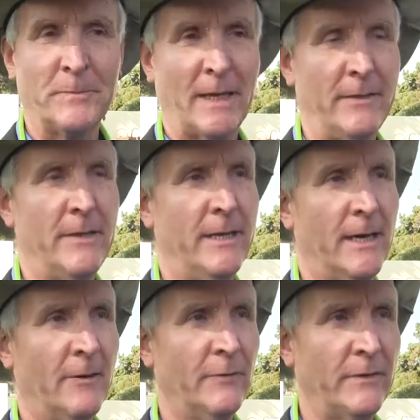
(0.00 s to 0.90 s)
And then
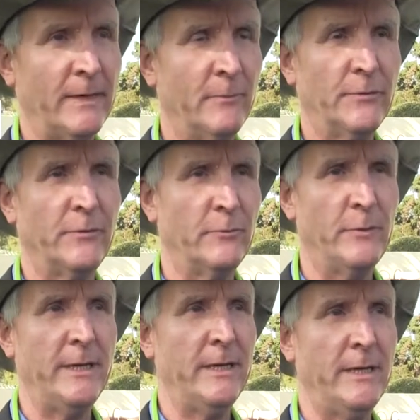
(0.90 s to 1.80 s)
I was able to
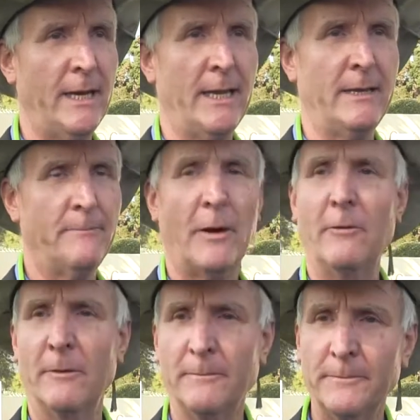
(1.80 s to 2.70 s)
read a
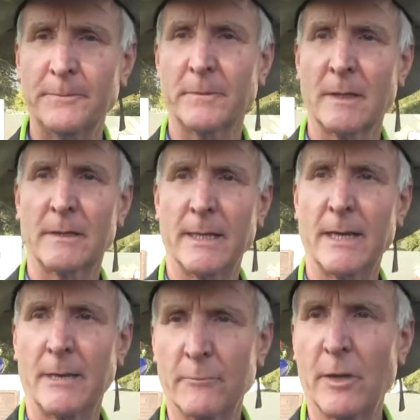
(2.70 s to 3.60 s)
poem that
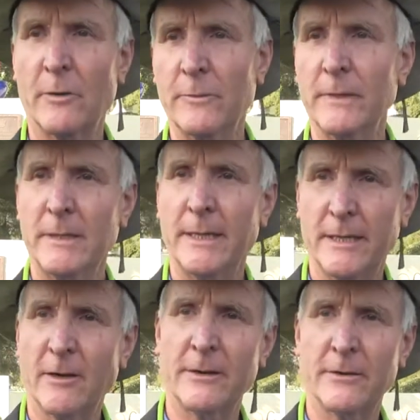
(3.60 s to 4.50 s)
I wrote
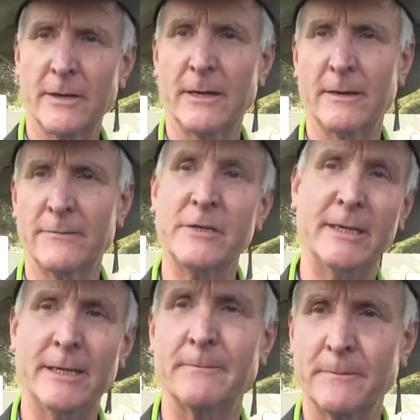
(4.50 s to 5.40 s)
in honor of, to
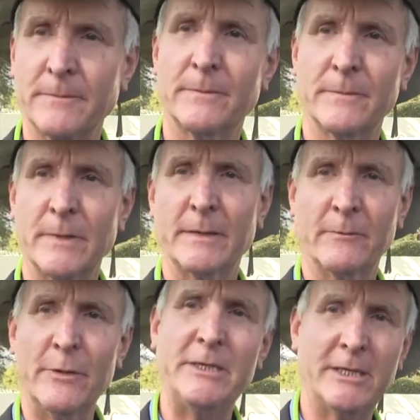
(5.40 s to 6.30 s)
him,
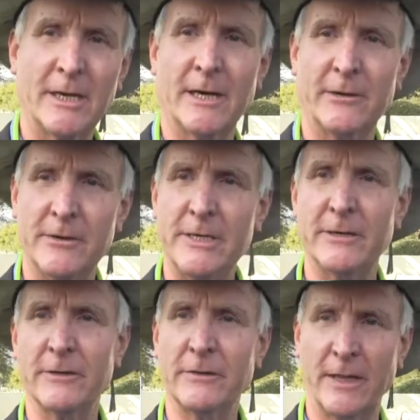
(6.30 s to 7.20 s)
reaching 100
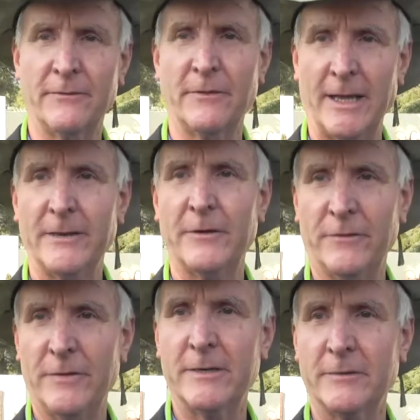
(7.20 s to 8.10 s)
years like Flanders
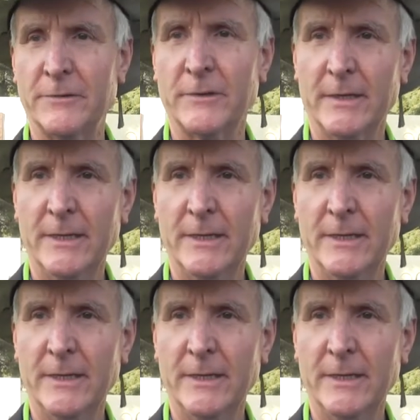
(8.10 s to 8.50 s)
Fields.